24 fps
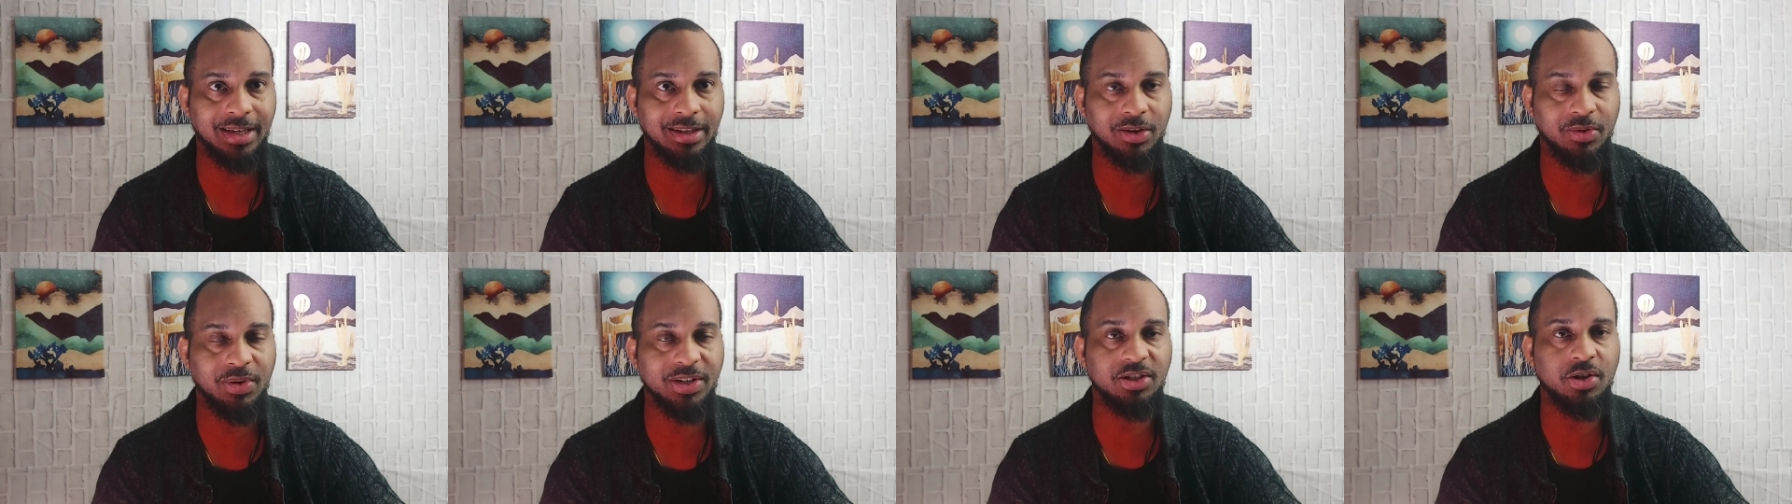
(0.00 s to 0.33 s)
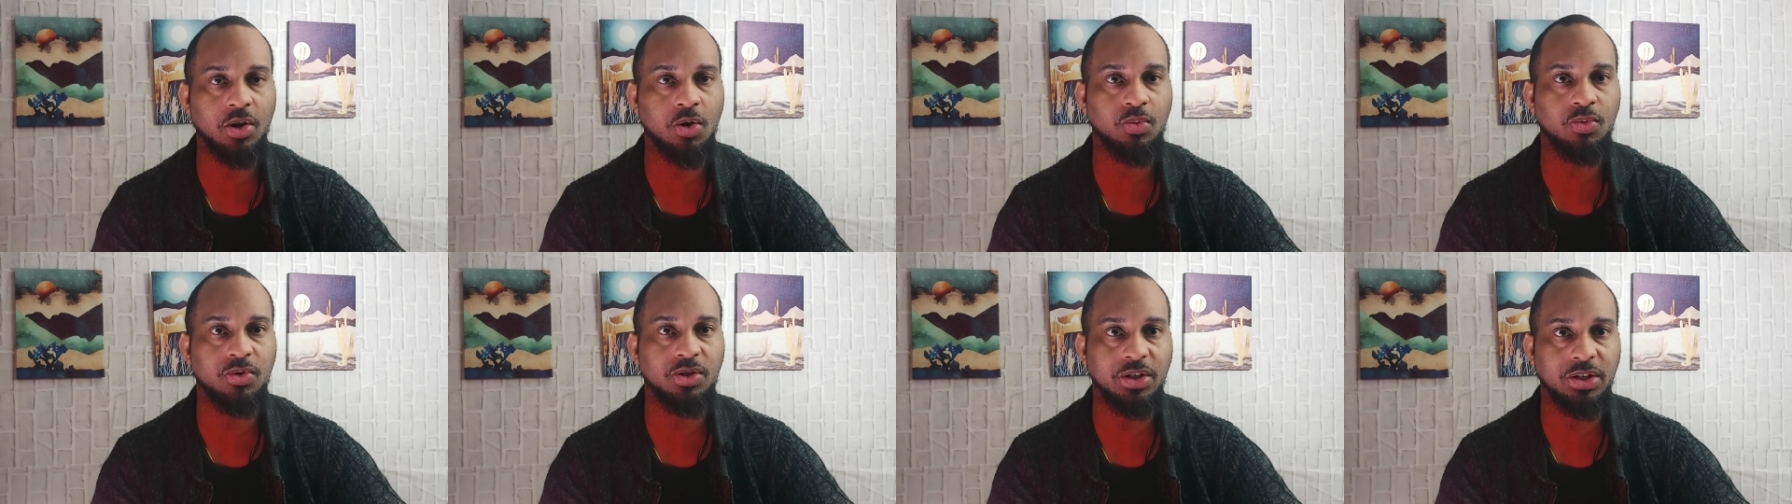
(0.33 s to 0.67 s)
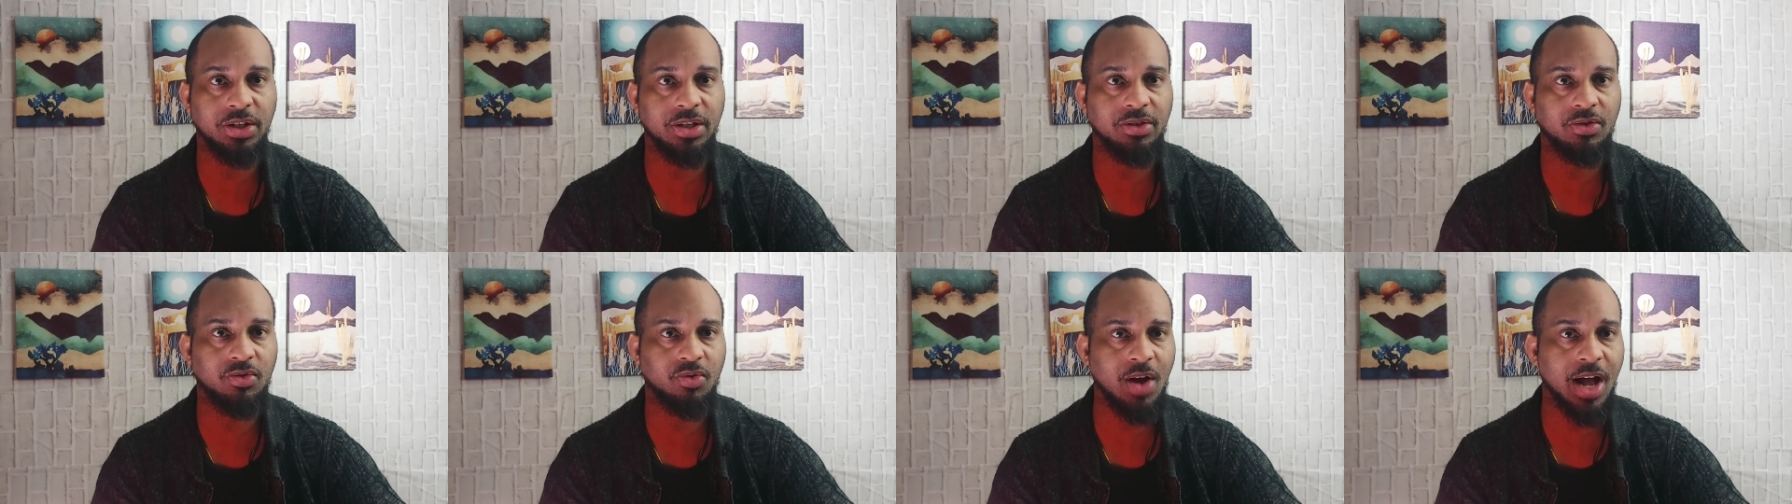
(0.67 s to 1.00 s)
There is no
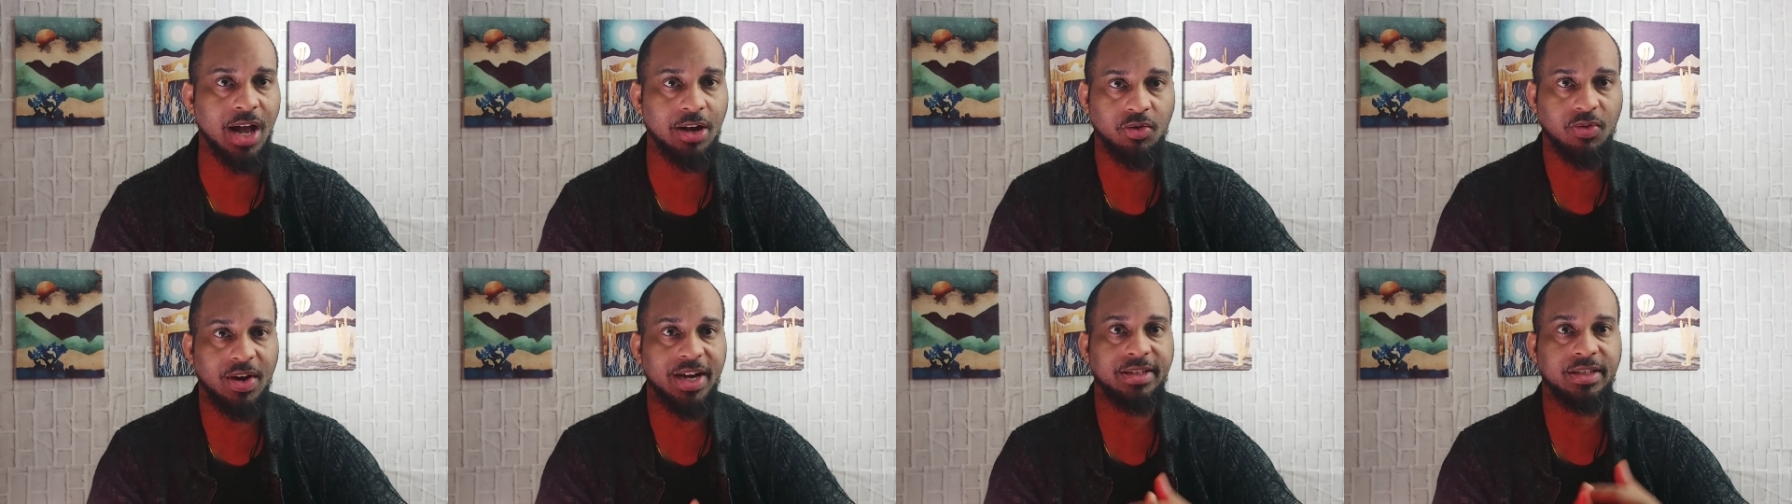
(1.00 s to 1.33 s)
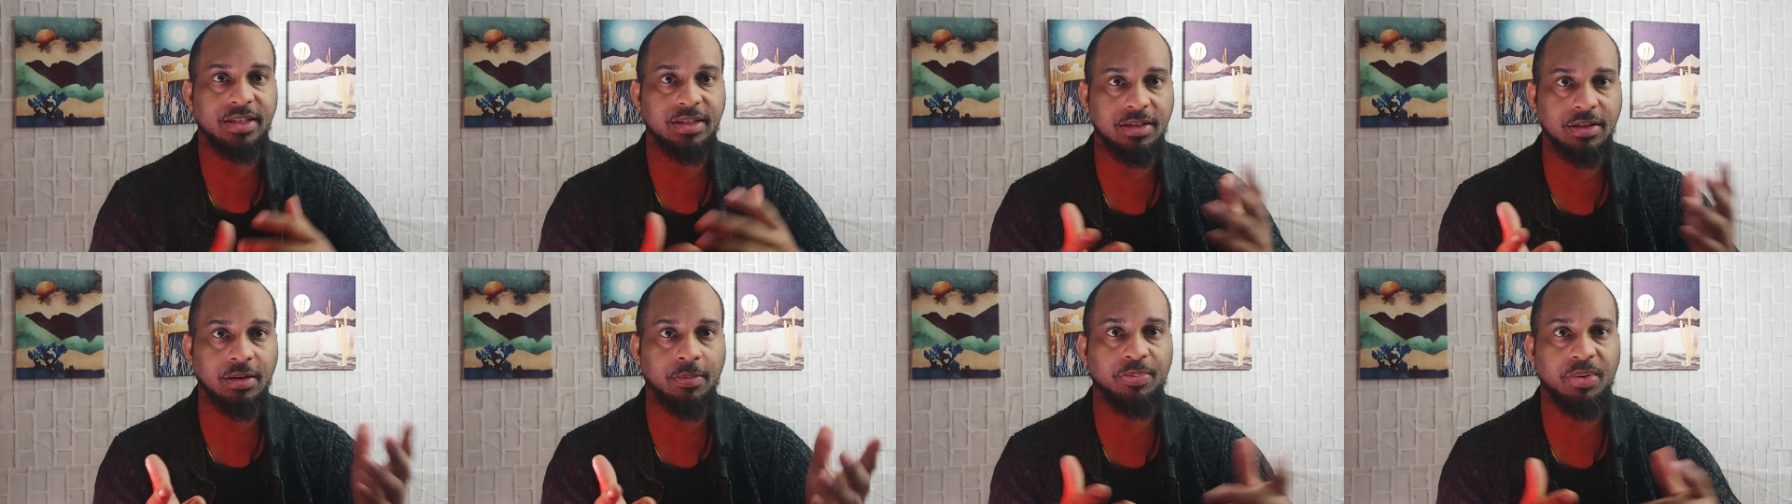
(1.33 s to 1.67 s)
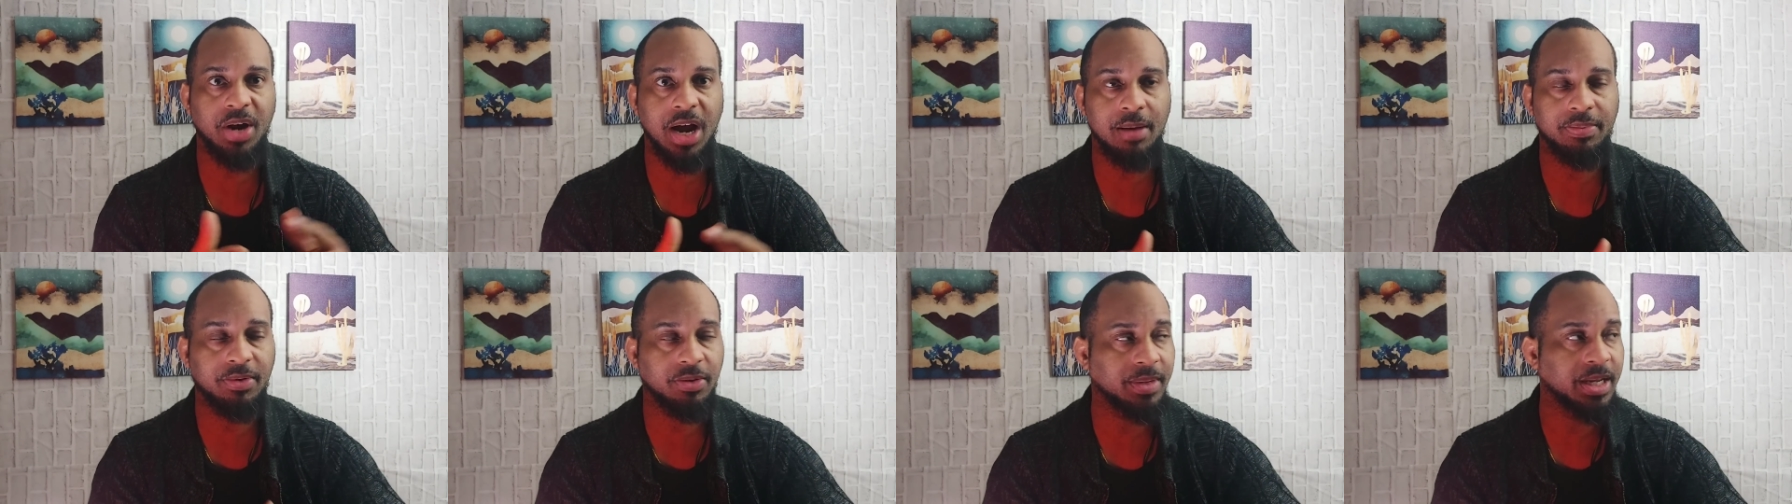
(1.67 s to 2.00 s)
good crisis. A crisis is a
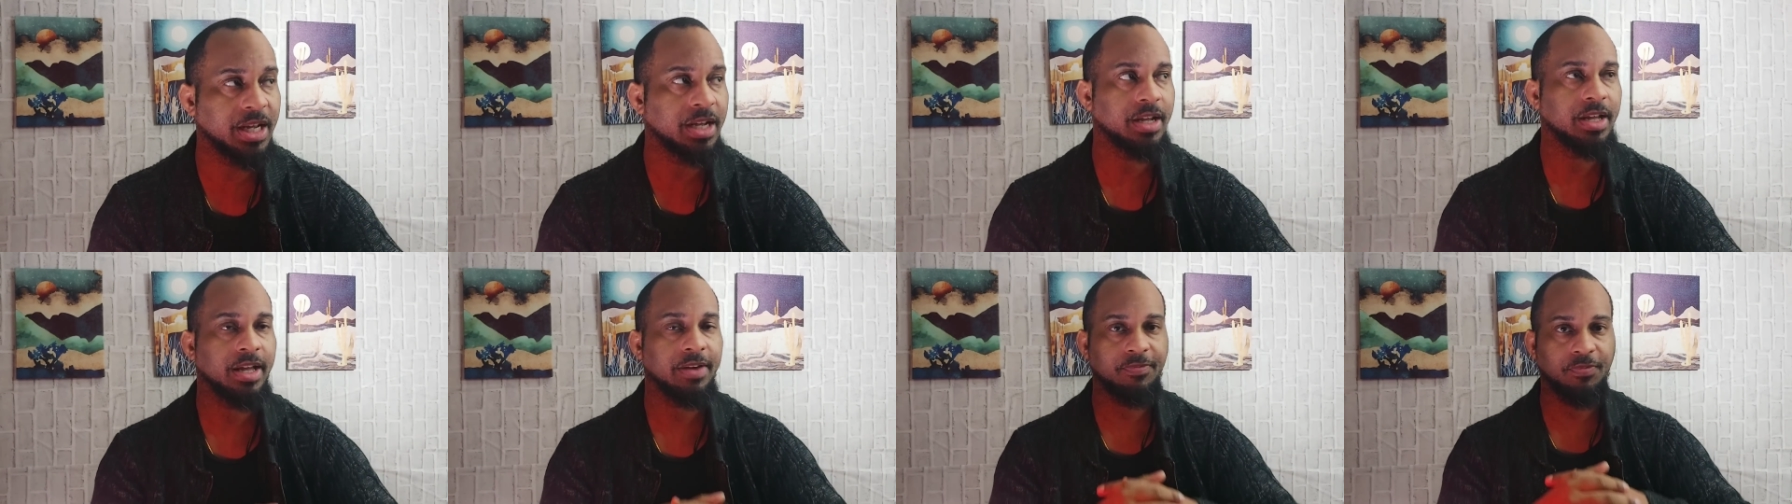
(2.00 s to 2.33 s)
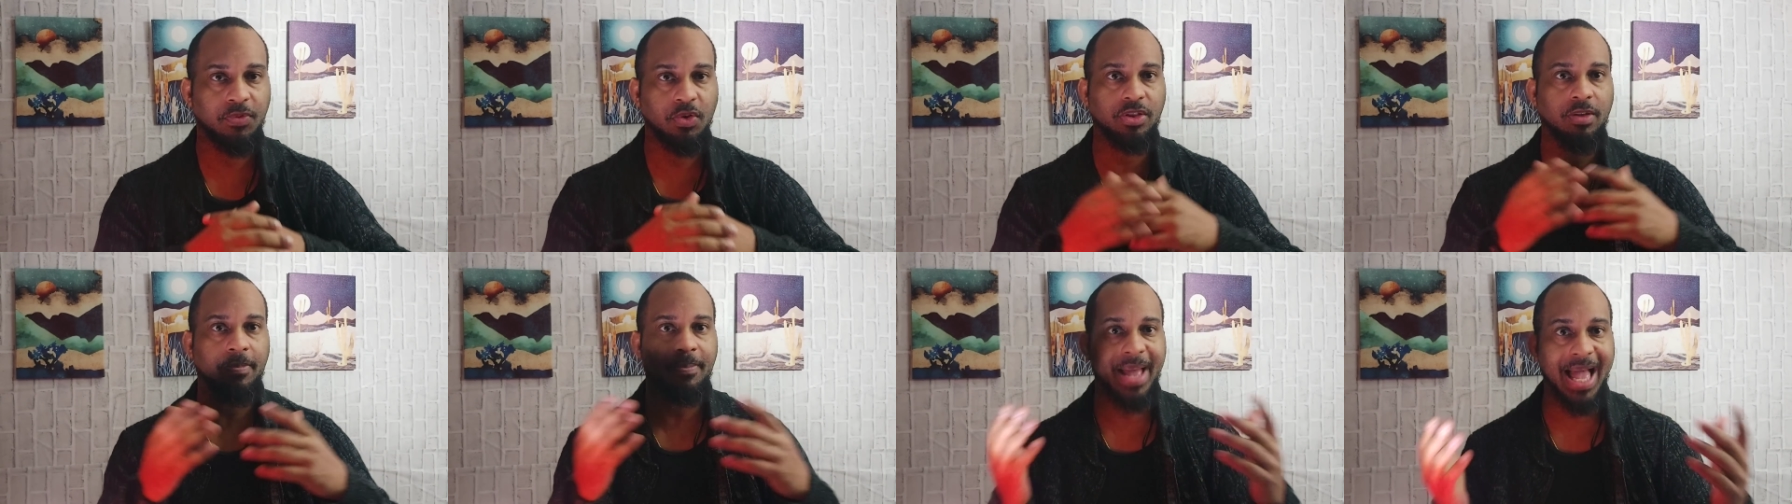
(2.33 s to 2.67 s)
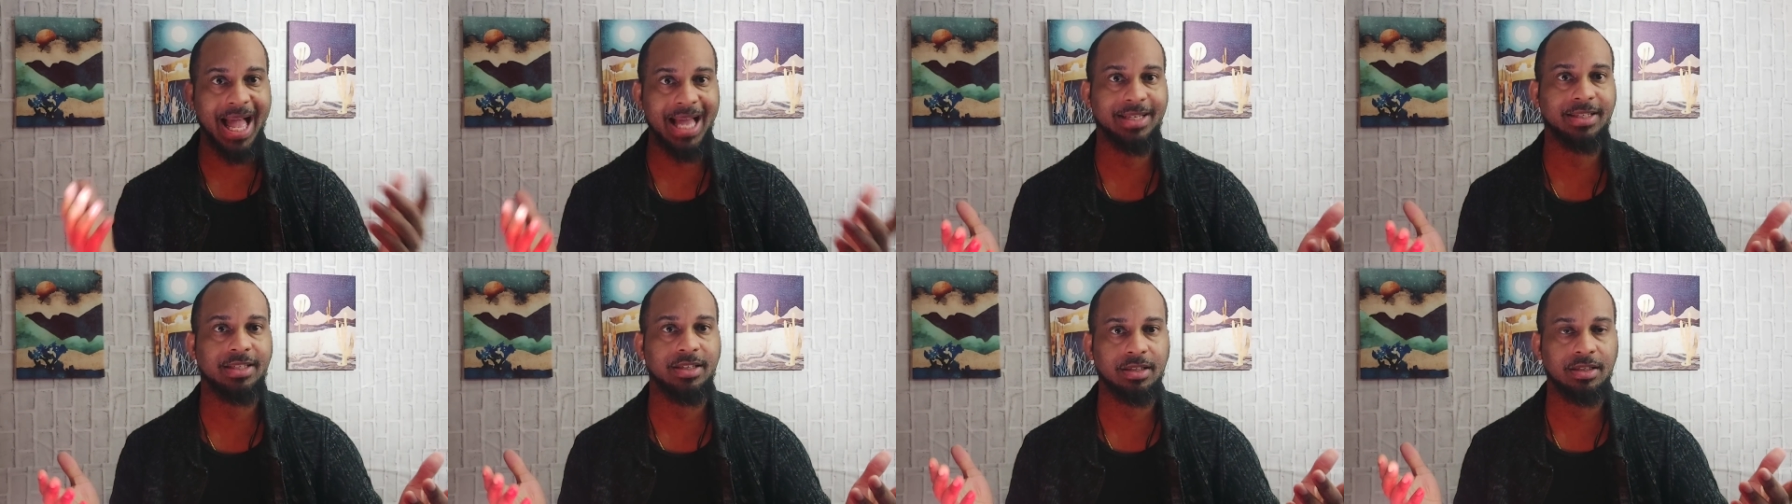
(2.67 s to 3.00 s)
problem for the
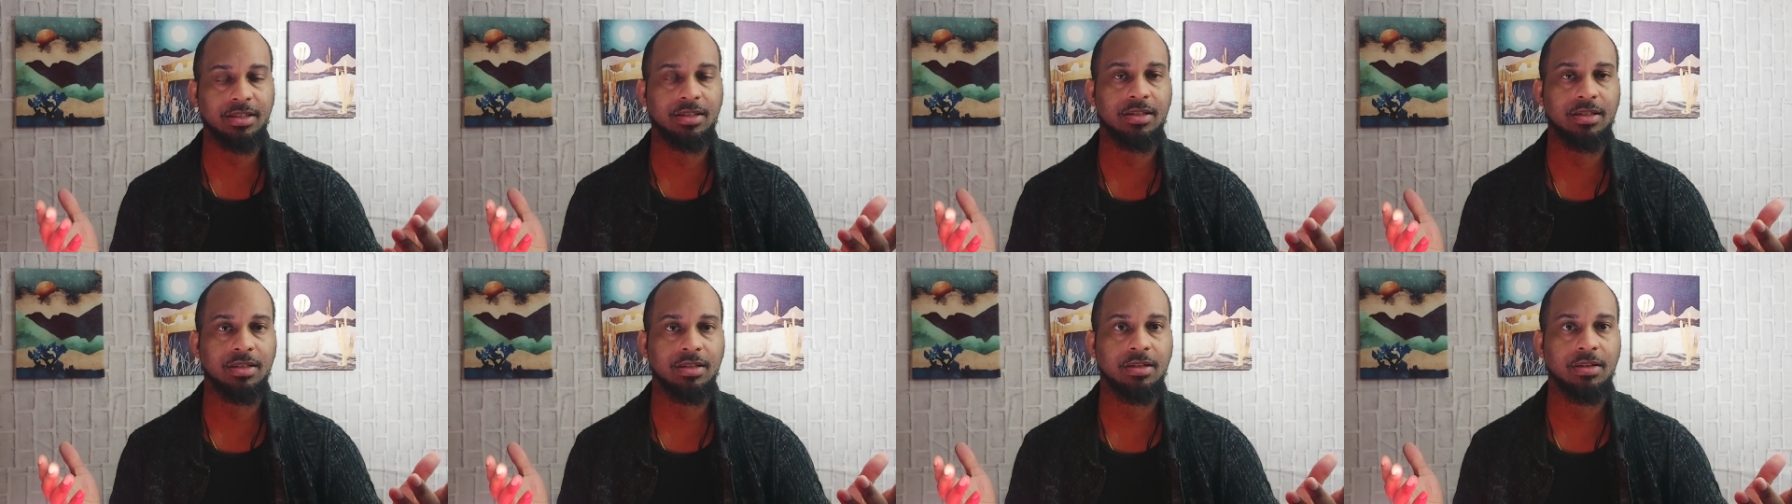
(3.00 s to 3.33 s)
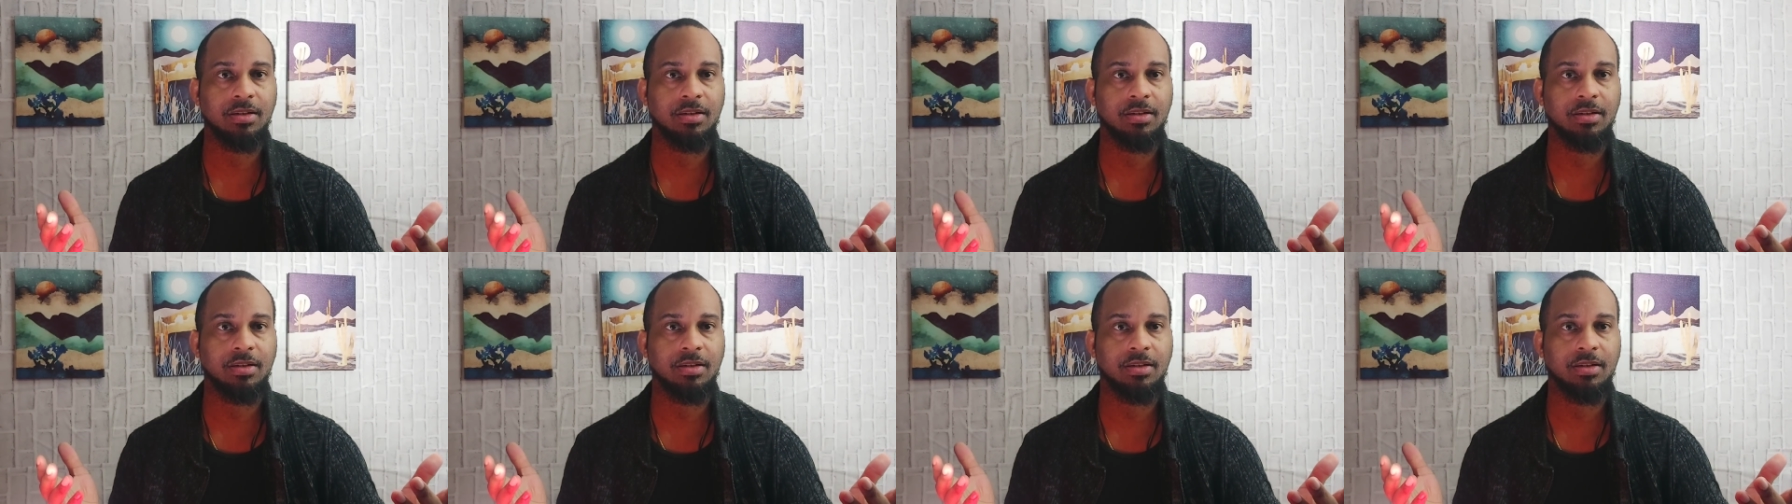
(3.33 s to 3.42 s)
masses.